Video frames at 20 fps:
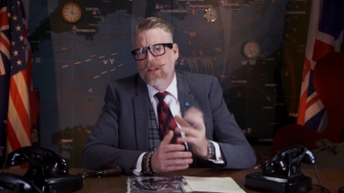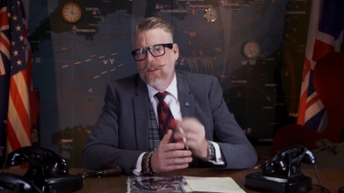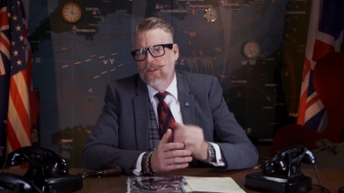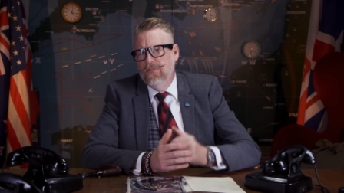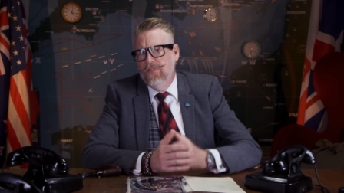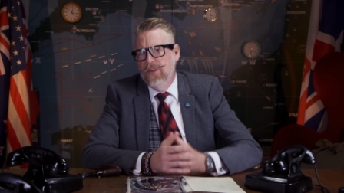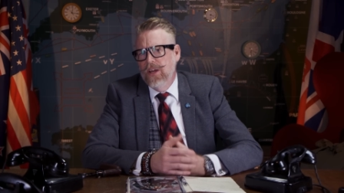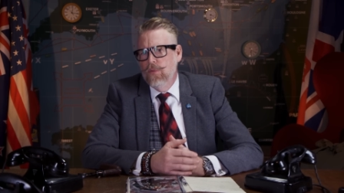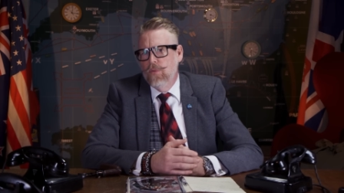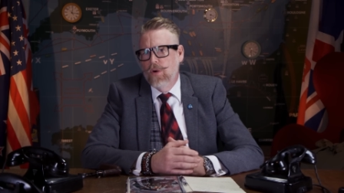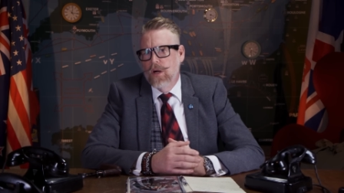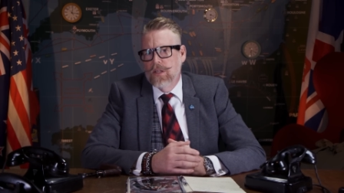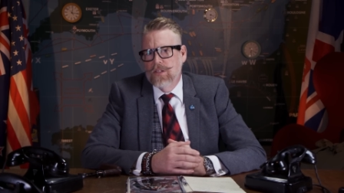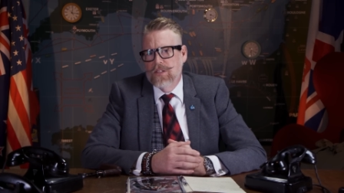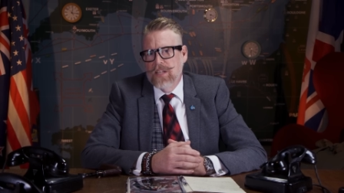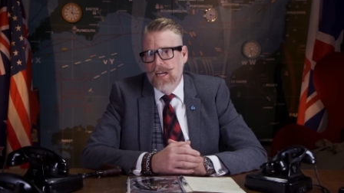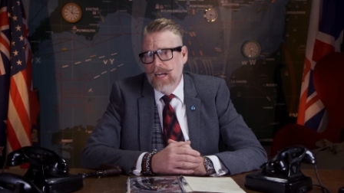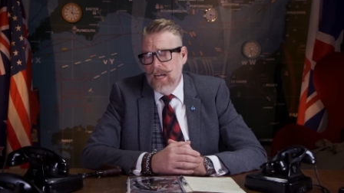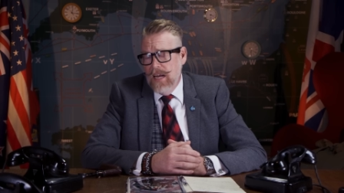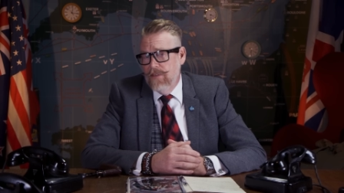the V
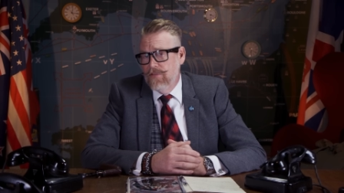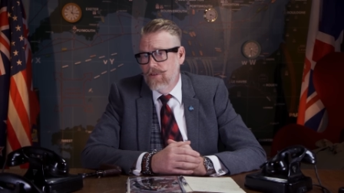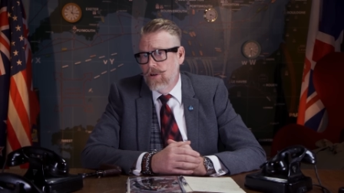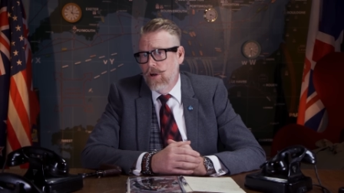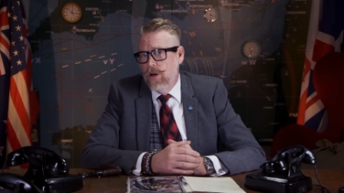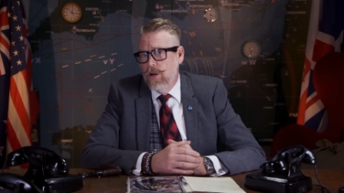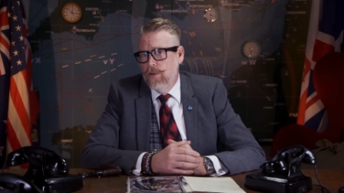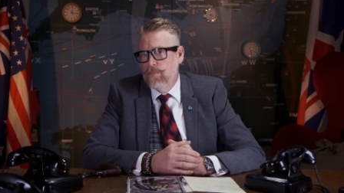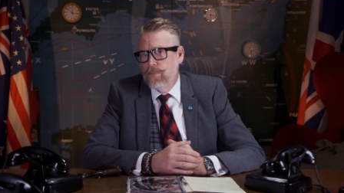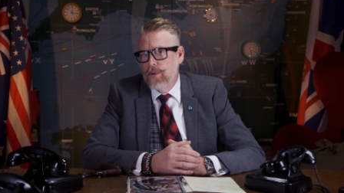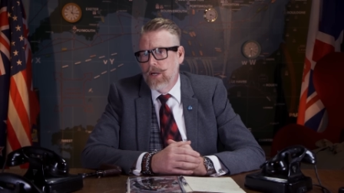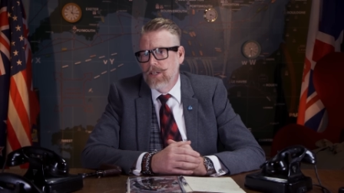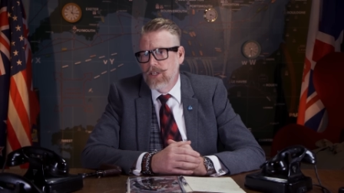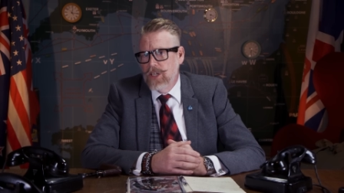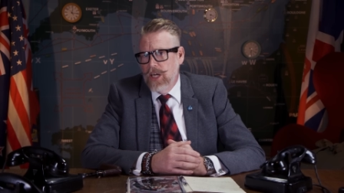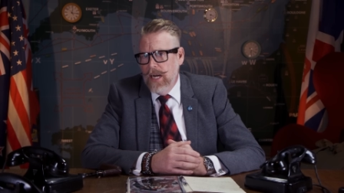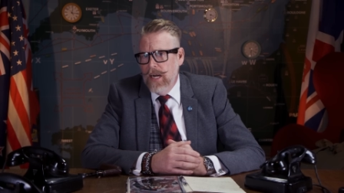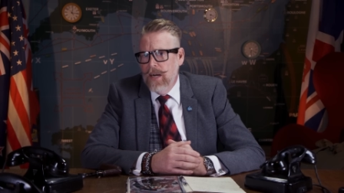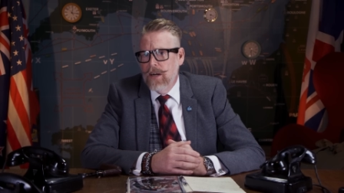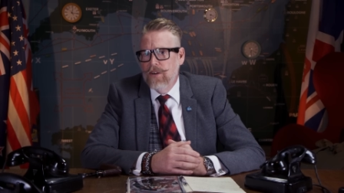ones have caught
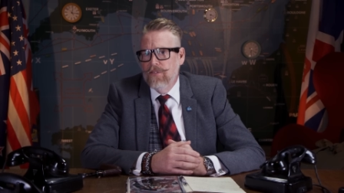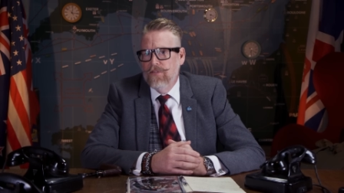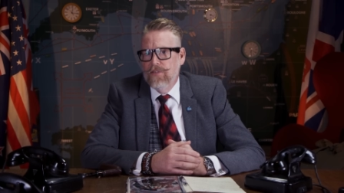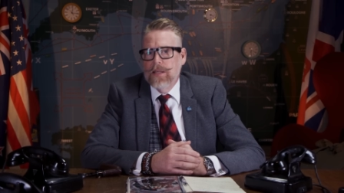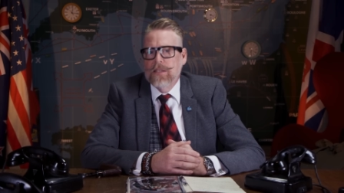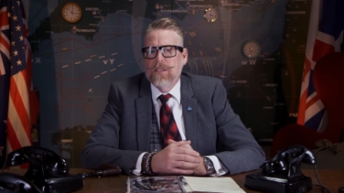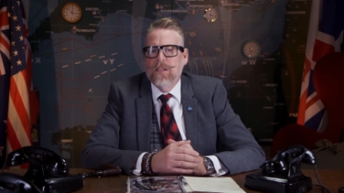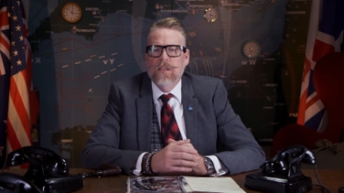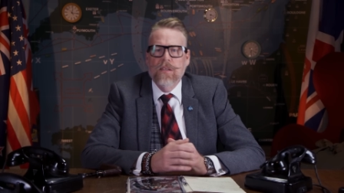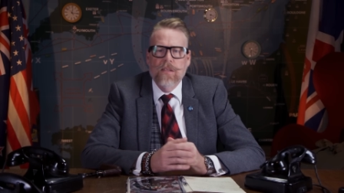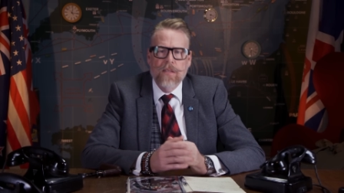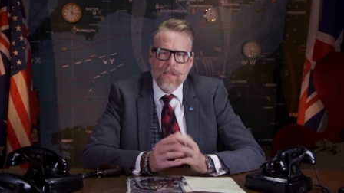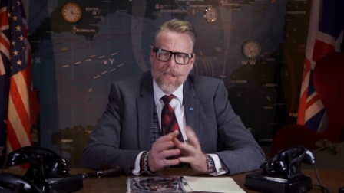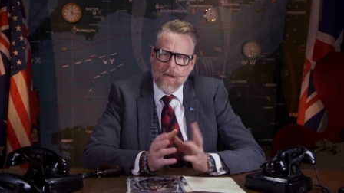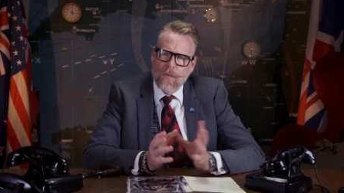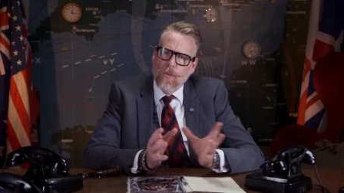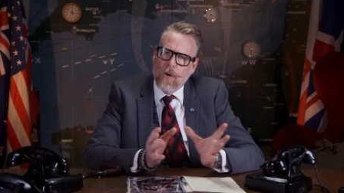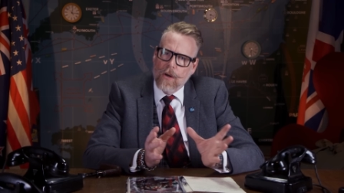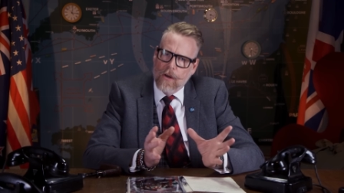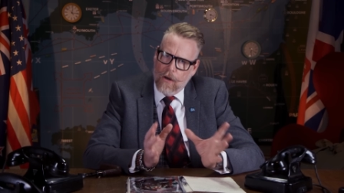British air defences
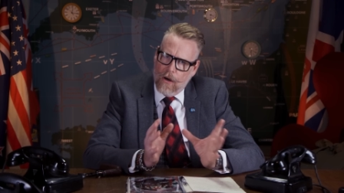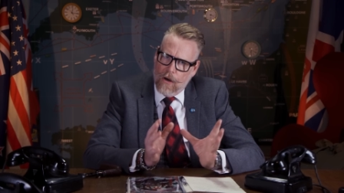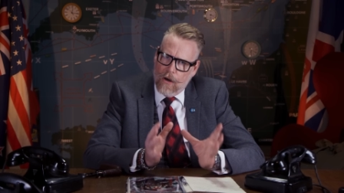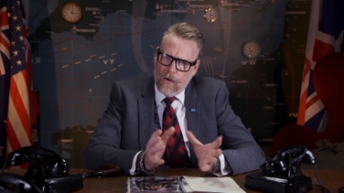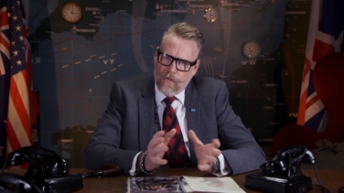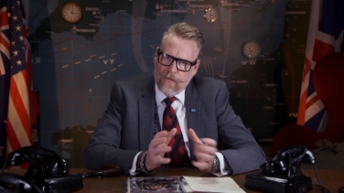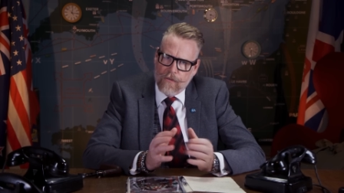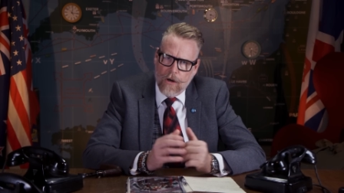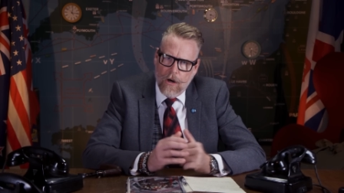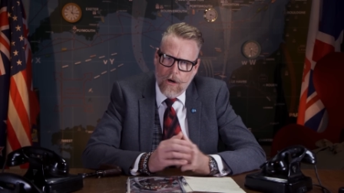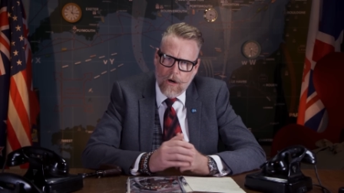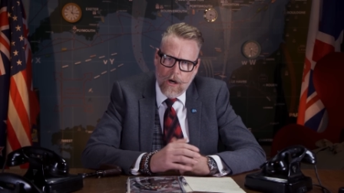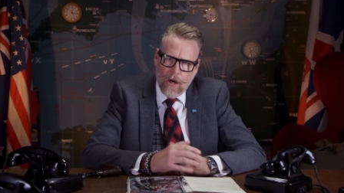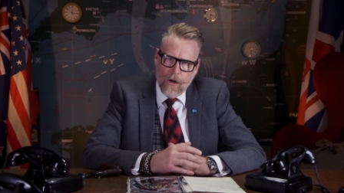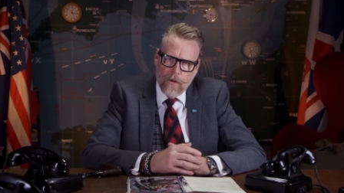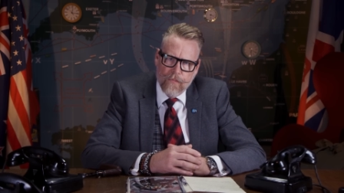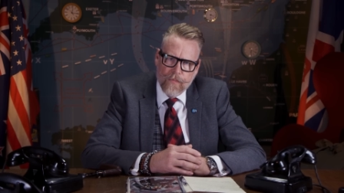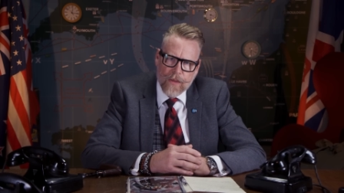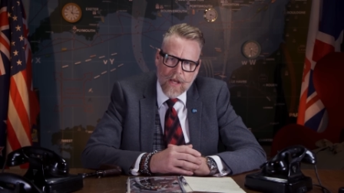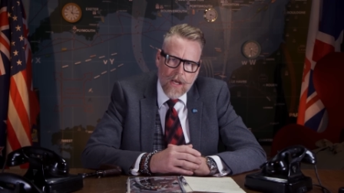somewhat off
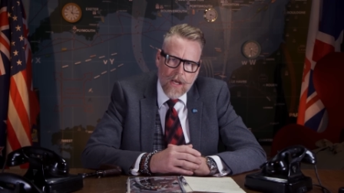guard.